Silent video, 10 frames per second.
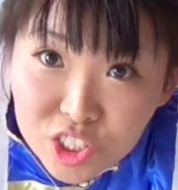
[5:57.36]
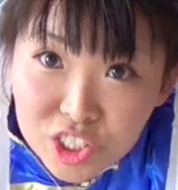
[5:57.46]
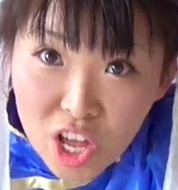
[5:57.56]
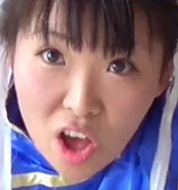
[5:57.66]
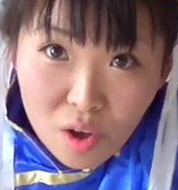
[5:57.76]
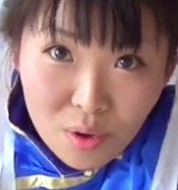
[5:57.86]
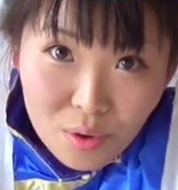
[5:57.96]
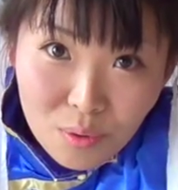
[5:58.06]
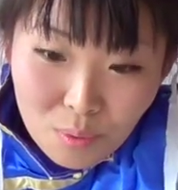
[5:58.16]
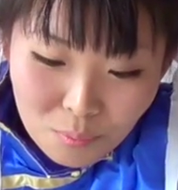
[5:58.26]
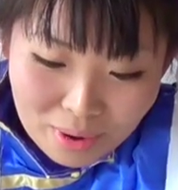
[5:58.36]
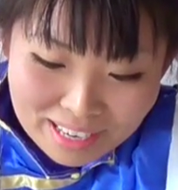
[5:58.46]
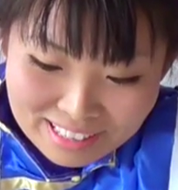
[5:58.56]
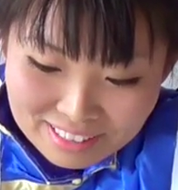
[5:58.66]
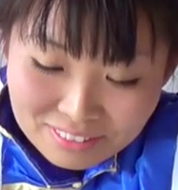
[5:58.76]
So, what
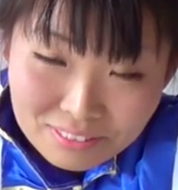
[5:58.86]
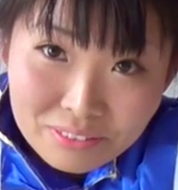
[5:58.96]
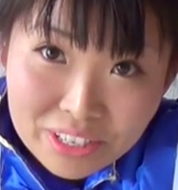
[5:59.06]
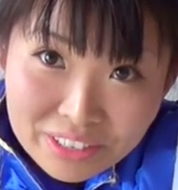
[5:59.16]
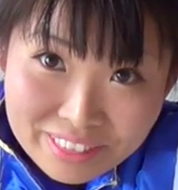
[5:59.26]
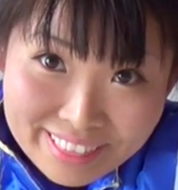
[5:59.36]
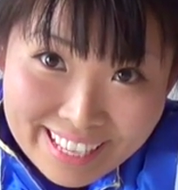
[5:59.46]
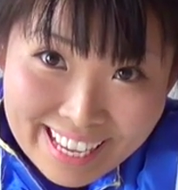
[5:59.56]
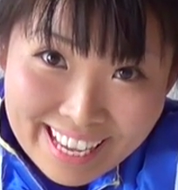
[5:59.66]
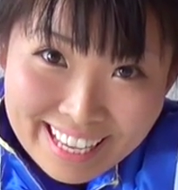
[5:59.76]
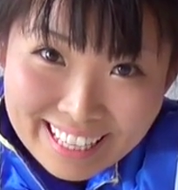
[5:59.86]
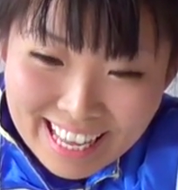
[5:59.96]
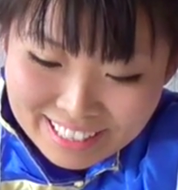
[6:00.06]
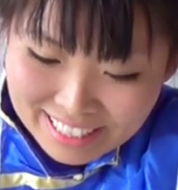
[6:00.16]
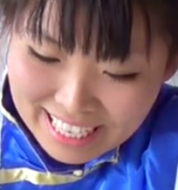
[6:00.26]
do you what do you think?
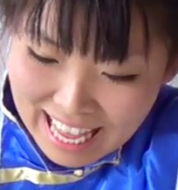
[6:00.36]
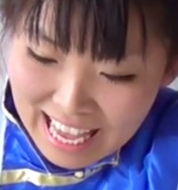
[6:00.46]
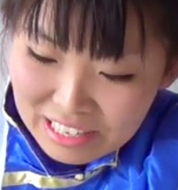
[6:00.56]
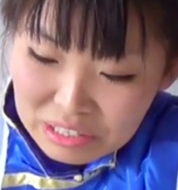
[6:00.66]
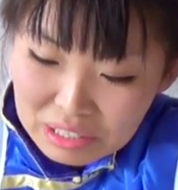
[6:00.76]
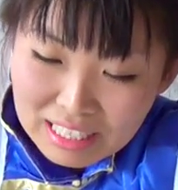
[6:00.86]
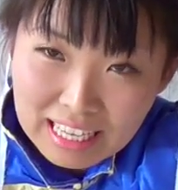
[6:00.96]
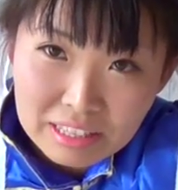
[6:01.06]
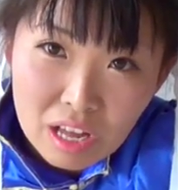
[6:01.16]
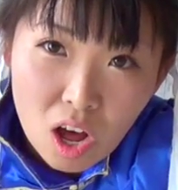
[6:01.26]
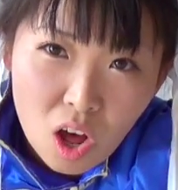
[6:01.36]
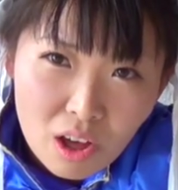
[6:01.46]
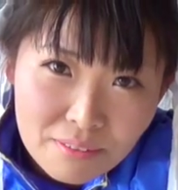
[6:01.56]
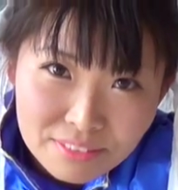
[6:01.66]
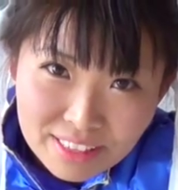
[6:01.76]
Luckily, I could collect
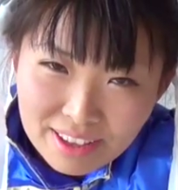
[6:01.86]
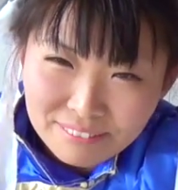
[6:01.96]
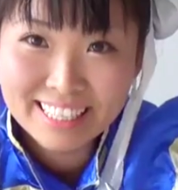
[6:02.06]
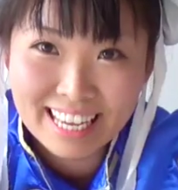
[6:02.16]
all of them.